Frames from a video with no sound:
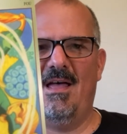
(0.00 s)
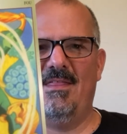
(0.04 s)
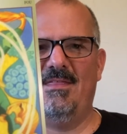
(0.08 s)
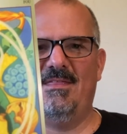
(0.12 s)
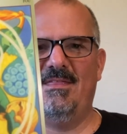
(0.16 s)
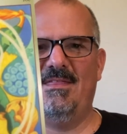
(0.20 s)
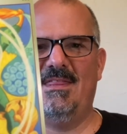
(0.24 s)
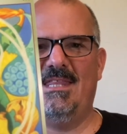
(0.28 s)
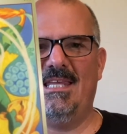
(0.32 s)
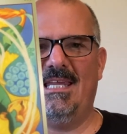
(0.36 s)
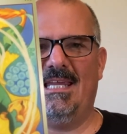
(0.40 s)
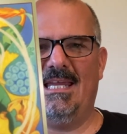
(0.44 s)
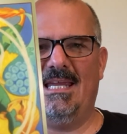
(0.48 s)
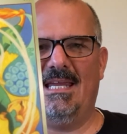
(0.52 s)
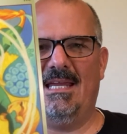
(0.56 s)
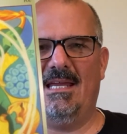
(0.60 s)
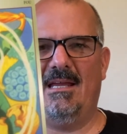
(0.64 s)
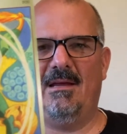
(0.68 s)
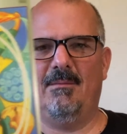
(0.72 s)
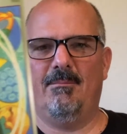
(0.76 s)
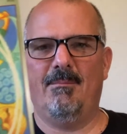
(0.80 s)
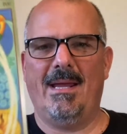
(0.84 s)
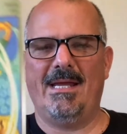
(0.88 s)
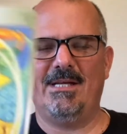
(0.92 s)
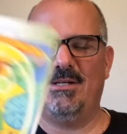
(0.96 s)

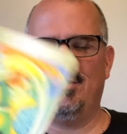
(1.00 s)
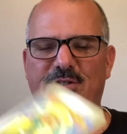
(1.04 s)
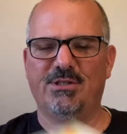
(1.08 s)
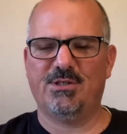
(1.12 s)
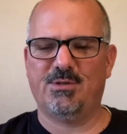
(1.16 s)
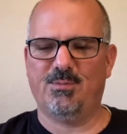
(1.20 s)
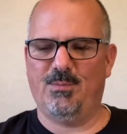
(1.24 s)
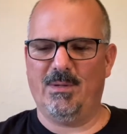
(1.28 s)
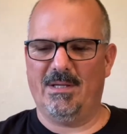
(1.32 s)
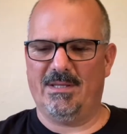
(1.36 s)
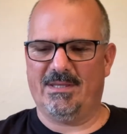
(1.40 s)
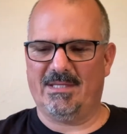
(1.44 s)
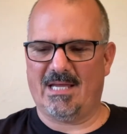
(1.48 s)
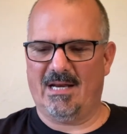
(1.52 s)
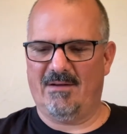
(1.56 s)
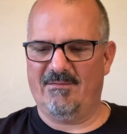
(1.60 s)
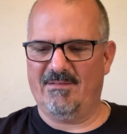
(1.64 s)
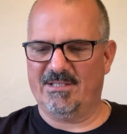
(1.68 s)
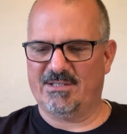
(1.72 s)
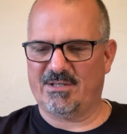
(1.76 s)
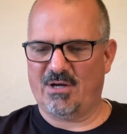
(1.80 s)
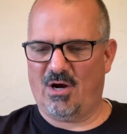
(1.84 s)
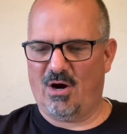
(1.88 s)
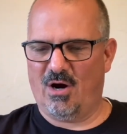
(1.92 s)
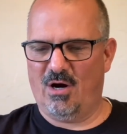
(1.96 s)
the majors with kind
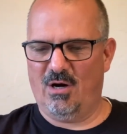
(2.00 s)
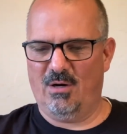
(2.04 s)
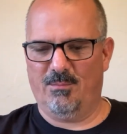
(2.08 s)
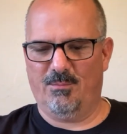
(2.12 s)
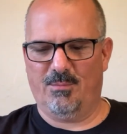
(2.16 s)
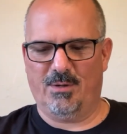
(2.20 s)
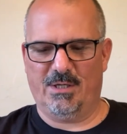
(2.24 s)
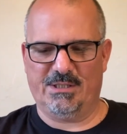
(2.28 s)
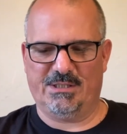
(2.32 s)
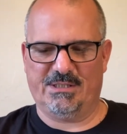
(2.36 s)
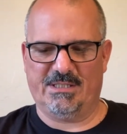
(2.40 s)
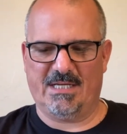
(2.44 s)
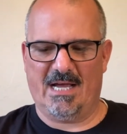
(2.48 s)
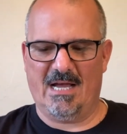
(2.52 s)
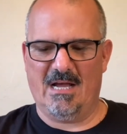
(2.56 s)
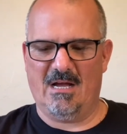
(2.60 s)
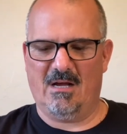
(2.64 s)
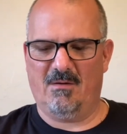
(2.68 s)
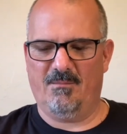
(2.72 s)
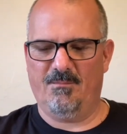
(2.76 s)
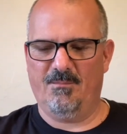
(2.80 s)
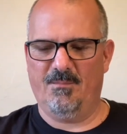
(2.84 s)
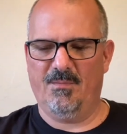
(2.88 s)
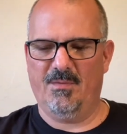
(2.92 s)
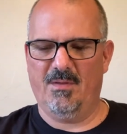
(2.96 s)
of this art brush
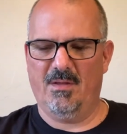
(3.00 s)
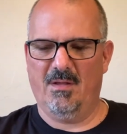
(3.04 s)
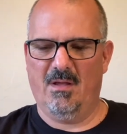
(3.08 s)
style,